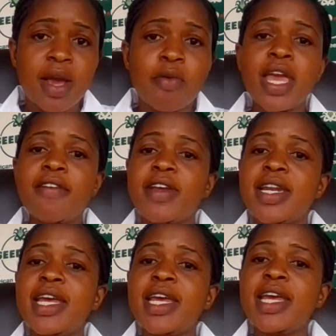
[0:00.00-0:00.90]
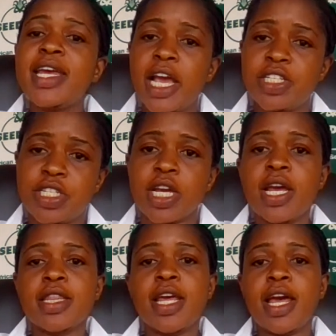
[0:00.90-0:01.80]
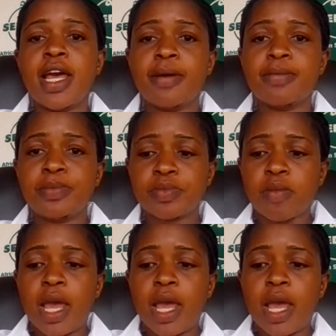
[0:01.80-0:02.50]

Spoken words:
we even engaged the